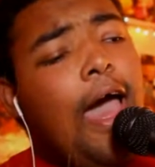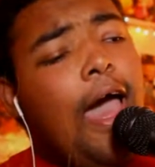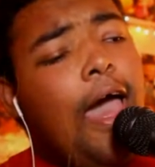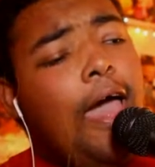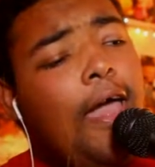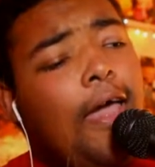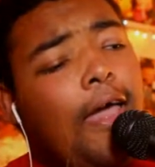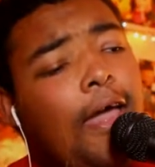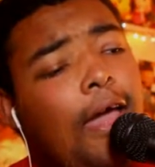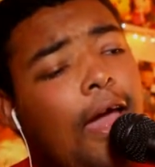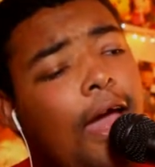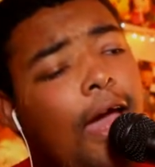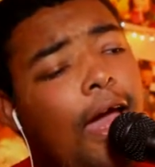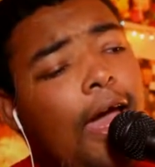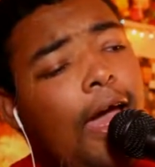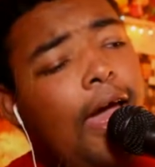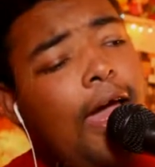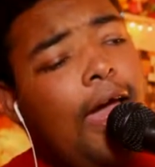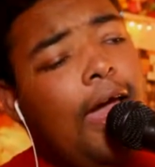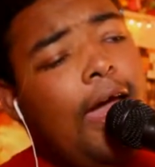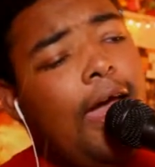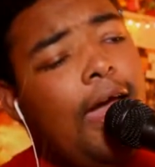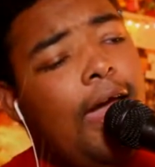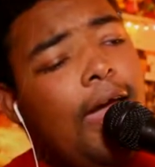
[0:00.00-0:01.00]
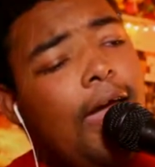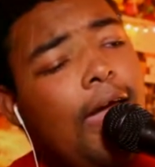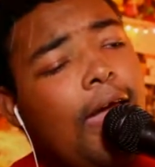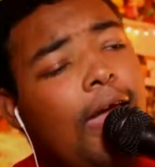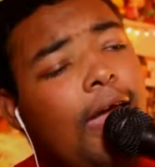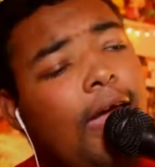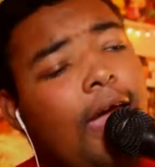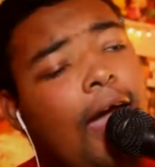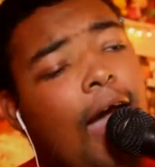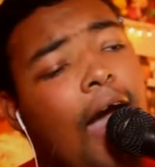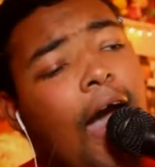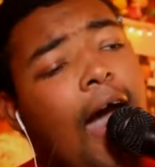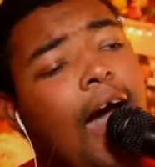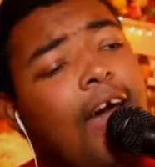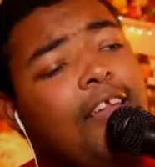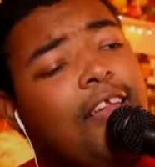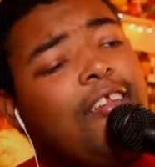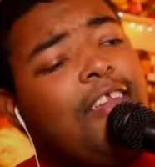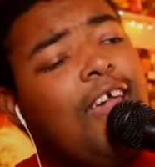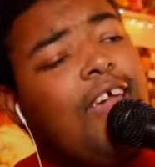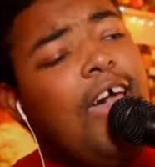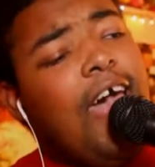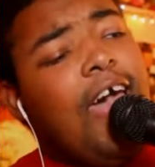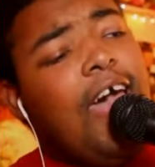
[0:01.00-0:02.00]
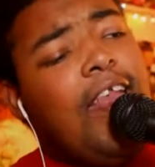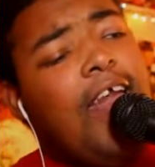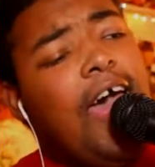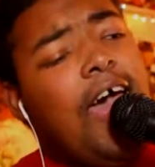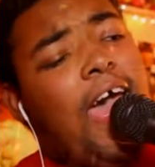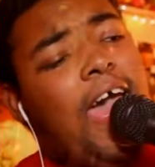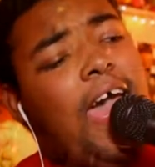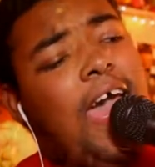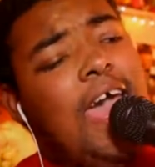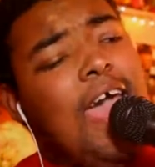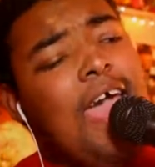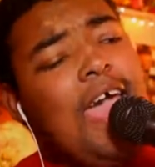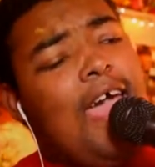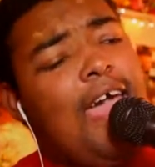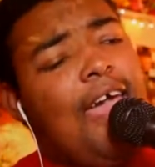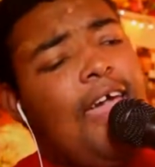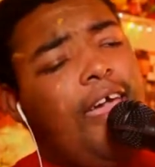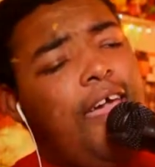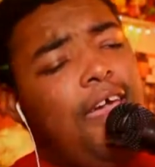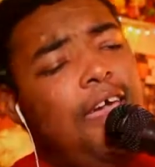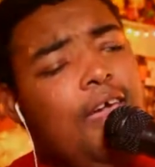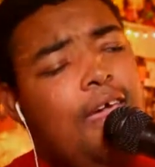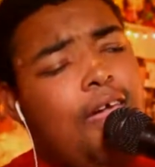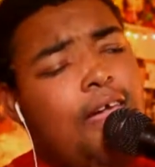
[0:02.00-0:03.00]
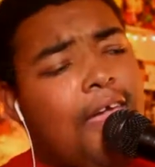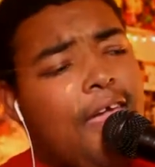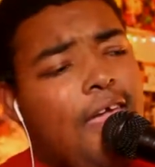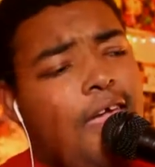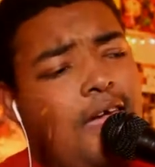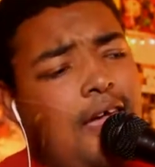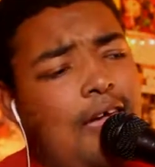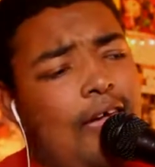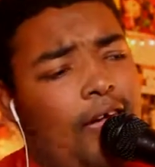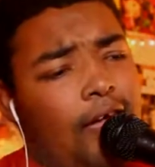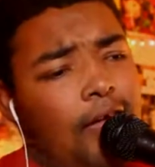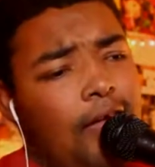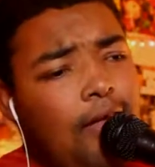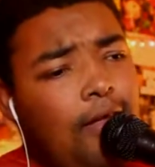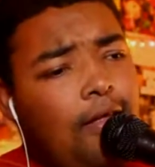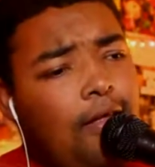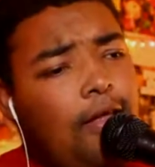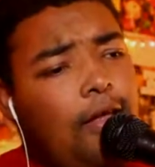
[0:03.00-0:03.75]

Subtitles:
Even though I probably would skip this because the singing's real subpar.